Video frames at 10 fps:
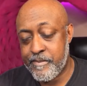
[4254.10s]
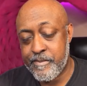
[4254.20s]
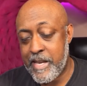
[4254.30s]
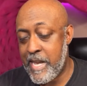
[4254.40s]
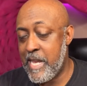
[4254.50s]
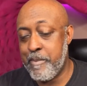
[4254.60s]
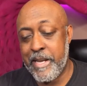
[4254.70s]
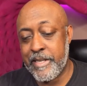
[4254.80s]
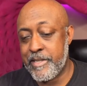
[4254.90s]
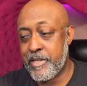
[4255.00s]
I ain't
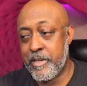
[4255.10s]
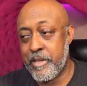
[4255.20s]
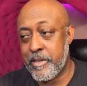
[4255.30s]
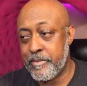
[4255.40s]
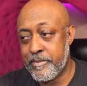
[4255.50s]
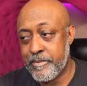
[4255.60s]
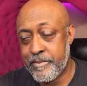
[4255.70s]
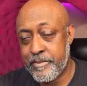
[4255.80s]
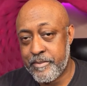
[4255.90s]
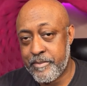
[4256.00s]
making this shit up.
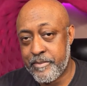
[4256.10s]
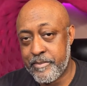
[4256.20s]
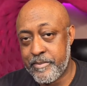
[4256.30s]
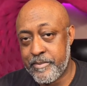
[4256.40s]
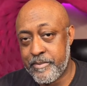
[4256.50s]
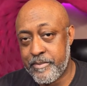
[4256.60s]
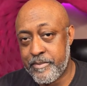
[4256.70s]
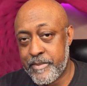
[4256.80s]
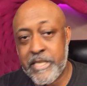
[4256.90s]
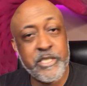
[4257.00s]

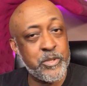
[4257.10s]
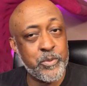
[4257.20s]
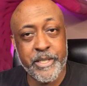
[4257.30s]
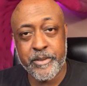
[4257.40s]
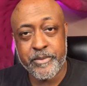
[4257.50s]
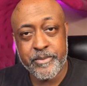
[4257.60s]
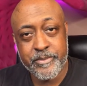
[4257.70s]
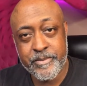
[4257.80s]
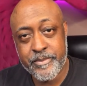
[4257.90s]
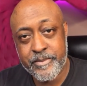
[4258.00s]
That's just real.
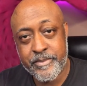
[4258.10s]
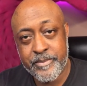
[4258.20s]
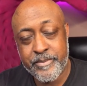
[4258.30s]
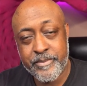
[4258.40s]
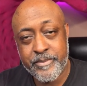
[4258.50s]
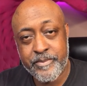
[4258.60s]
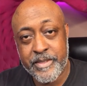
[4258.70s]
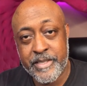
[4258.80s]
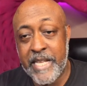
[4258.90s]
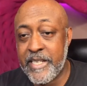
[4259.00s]

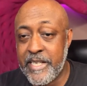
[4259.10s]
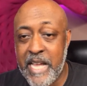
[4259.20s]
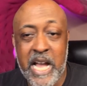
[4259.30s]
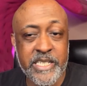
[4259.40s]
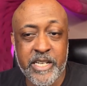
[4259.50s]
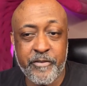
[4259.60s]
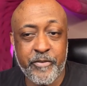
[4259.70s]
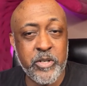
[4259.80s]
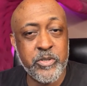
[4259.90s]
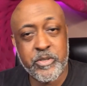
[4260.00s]
They denied it at
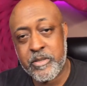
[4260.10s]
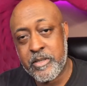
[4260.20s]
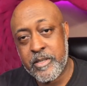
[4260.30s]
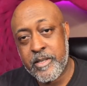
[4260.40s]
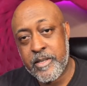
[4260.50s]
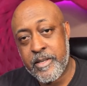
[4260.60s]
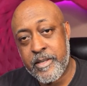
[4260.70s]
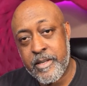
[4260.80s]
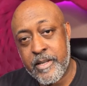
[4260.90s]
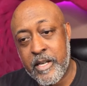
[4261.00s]
first
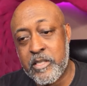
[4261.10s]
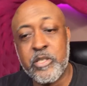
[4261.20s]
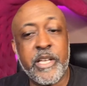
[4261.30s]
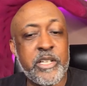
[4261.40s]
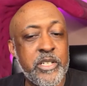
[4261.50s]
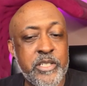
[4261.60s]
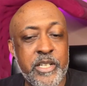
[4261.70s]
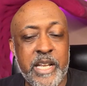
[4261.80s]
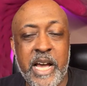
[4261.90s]
until they couldn't deny it